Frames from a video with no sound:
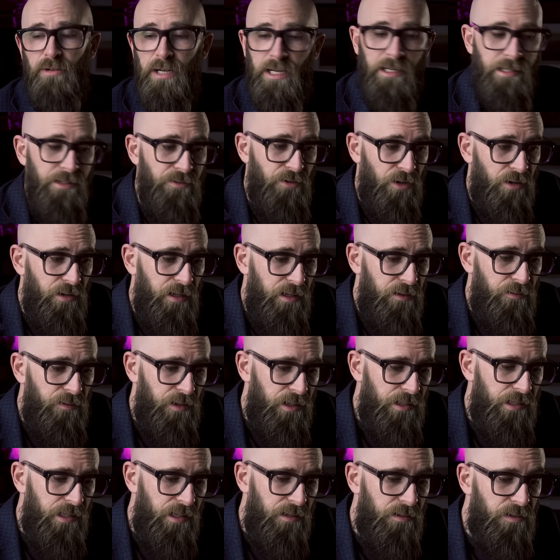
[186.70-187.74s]
really strongly
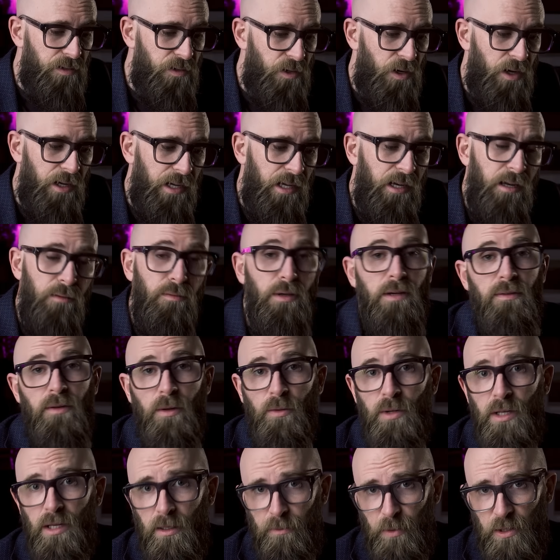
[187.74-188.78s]
advise against trying it even if it
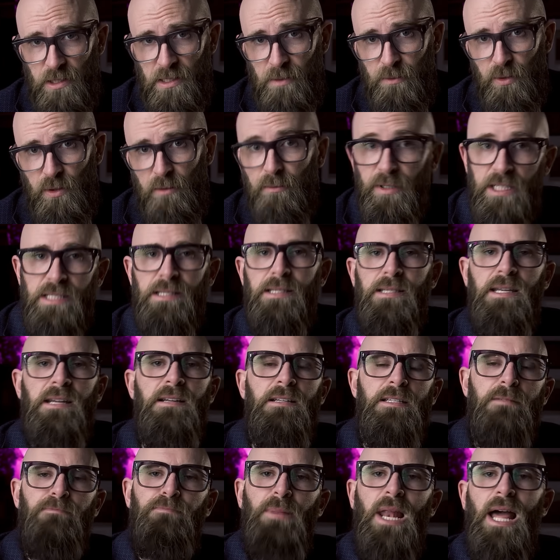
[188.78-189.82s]
were possible, but
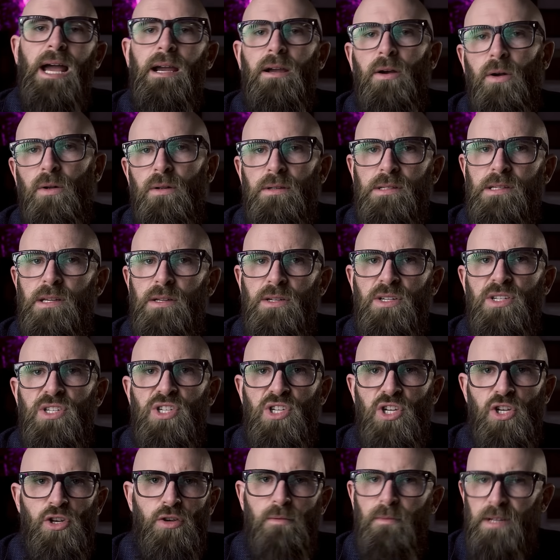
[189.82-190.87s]
since black holes
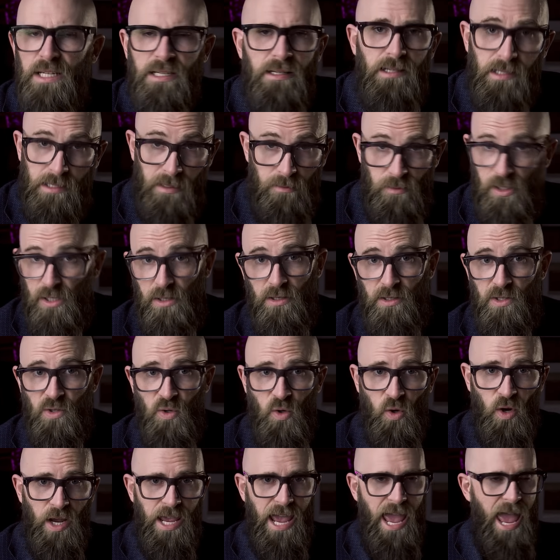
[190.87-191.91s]
consume and seem to
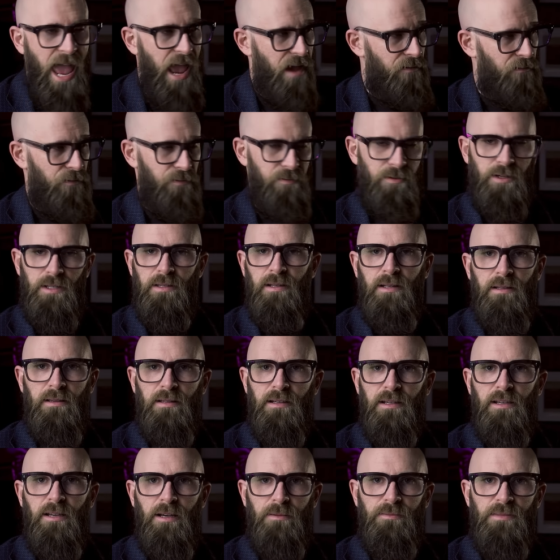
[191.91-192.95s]
destroy everything
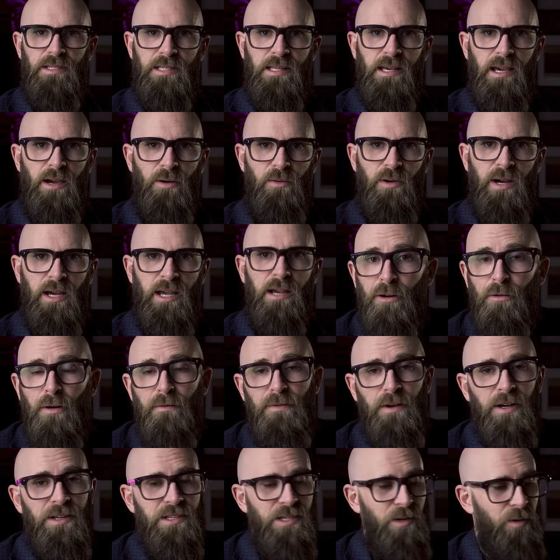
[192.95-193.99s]
that comes their way,
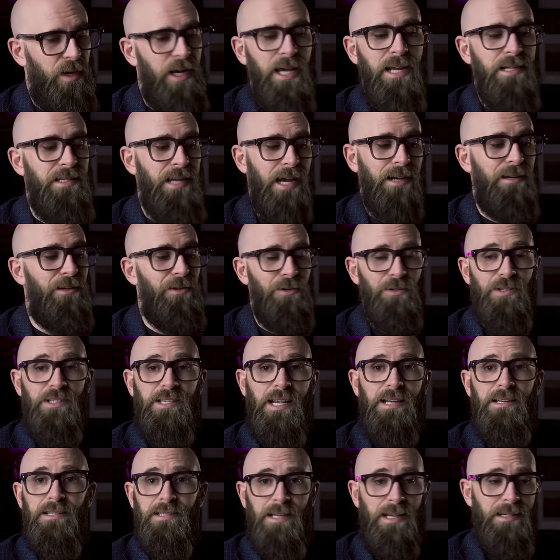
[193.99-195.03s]
referred to in a technical
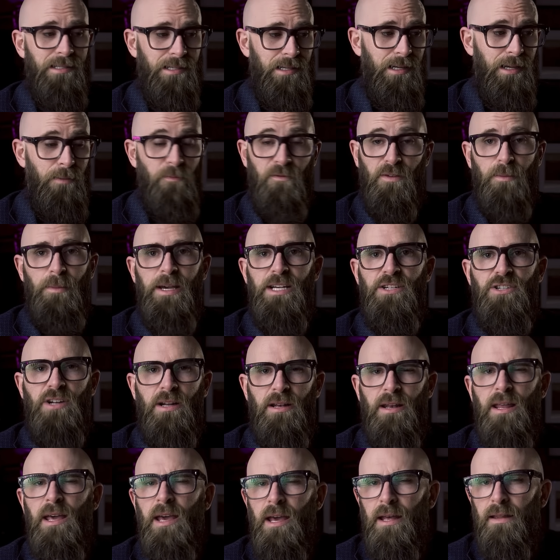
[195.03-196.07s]
sense as
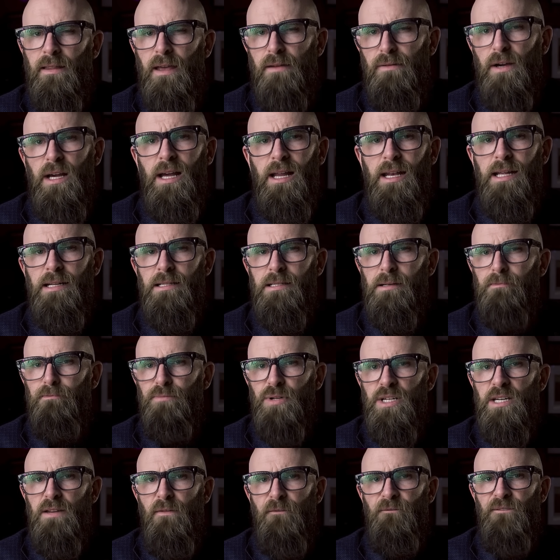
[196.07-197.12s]
information, they violate some
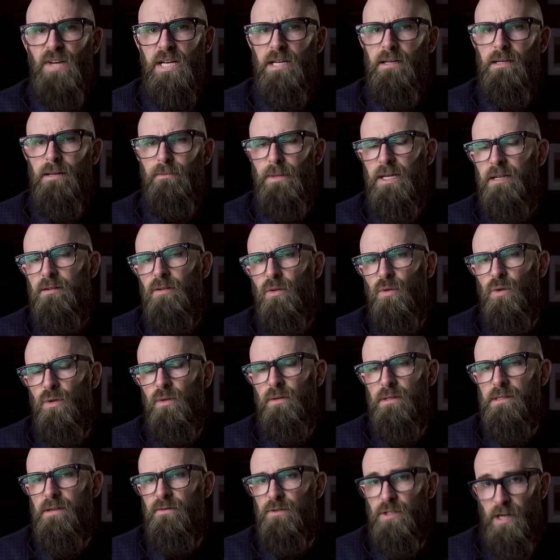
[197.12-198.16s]
pretty fundamental
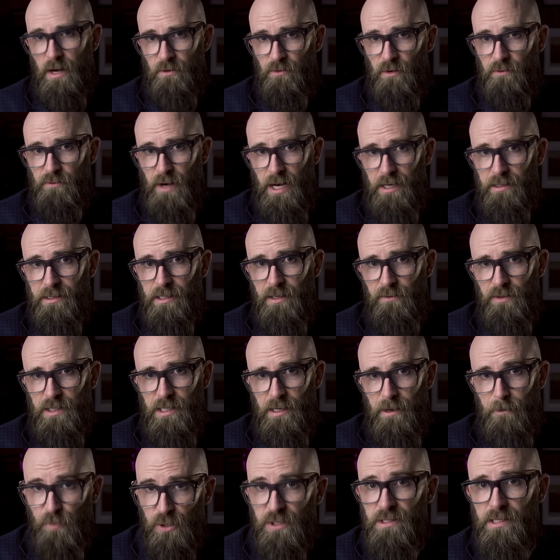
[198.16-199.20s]
laws of general
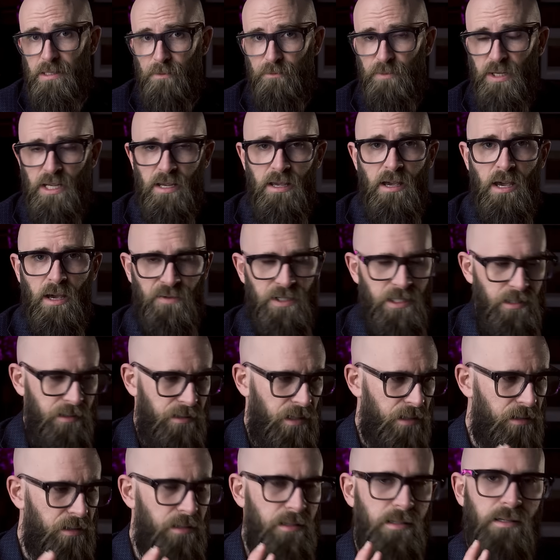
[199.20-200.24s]
relativity. Put simply,
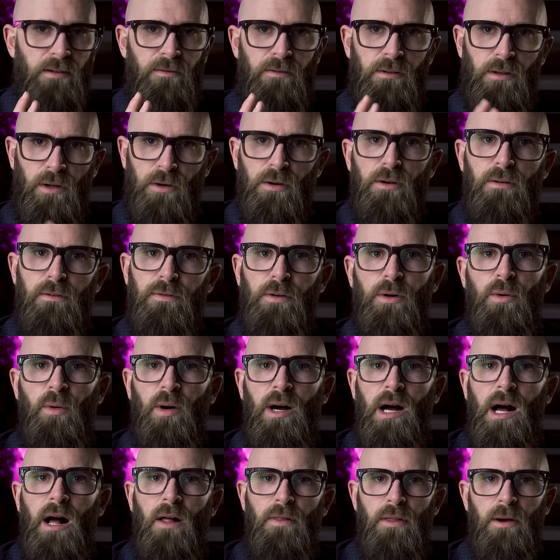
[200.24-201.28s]
physicists have known for a
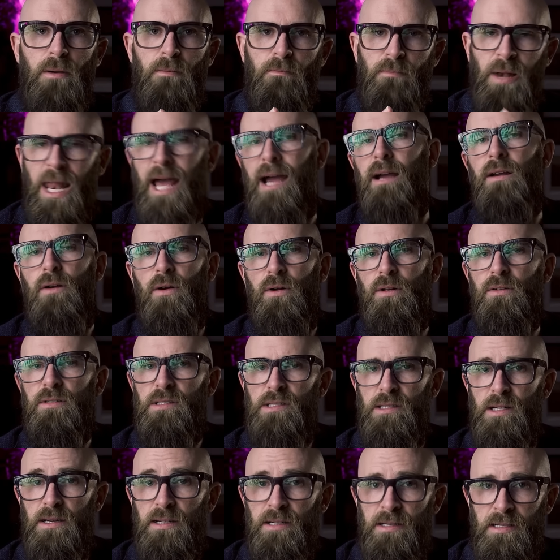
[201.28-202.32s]
while that black
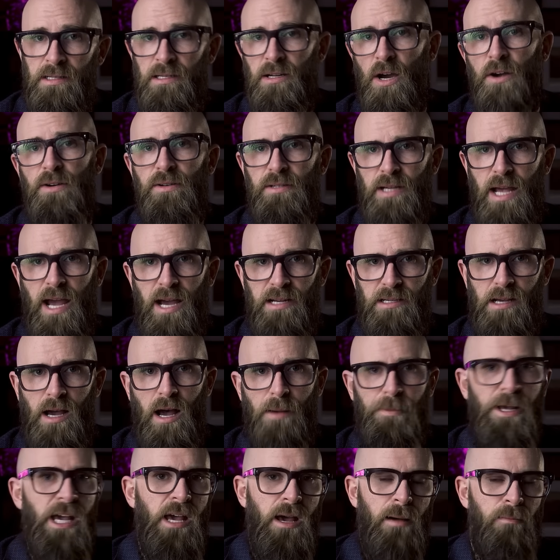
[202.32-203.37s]
holes don't add
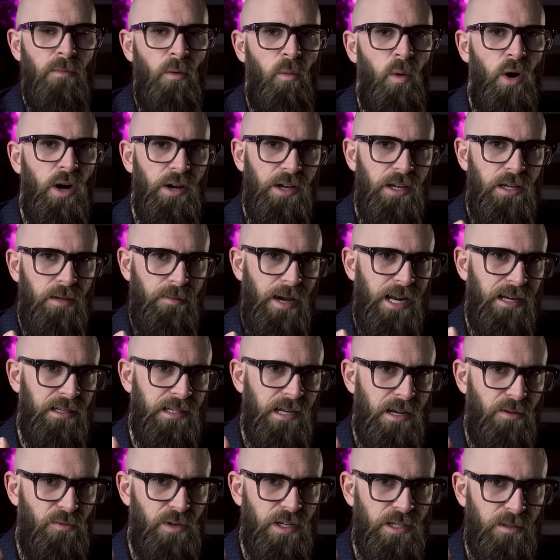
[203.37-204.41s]
up, but what
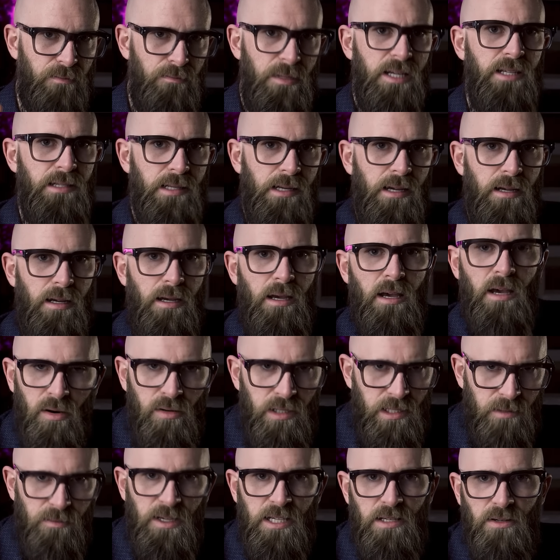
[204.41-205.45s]
humanity was missing
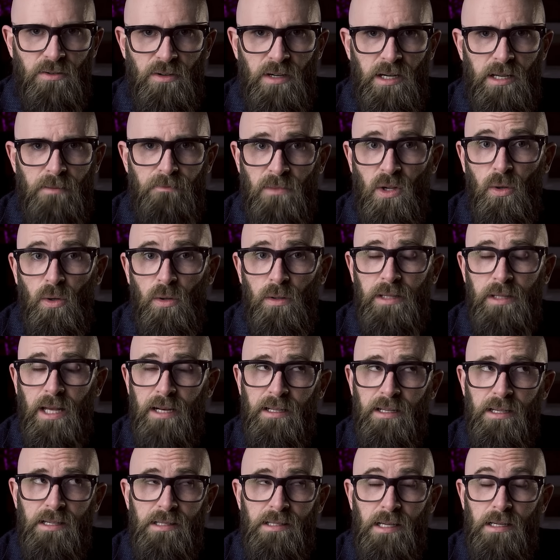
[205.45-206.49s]
was a mystery. All that
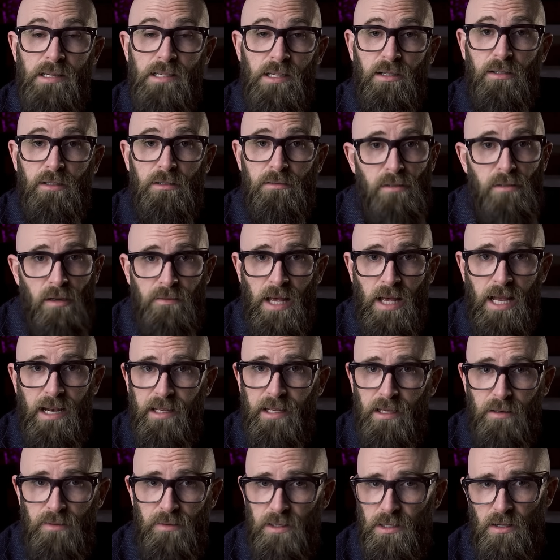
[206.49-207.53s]
is, until
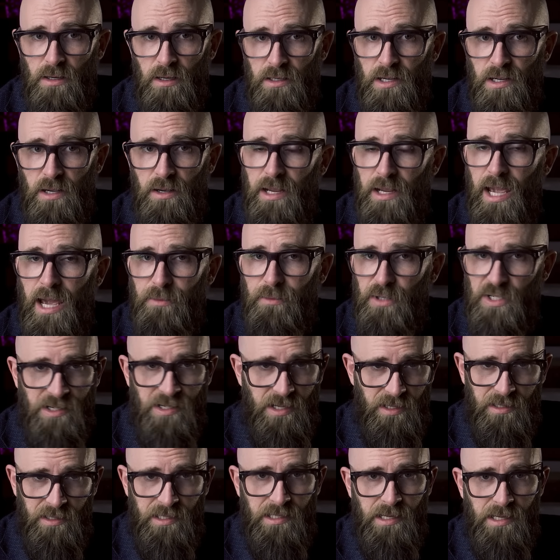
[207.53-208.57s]
Rovelli and Vidotto came
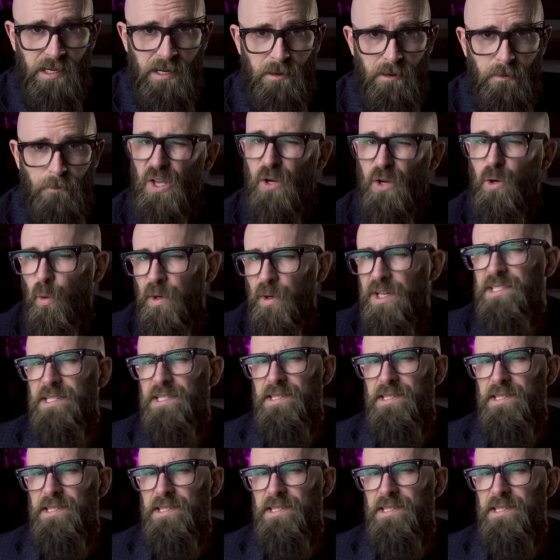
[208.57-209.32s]
onto the scene. According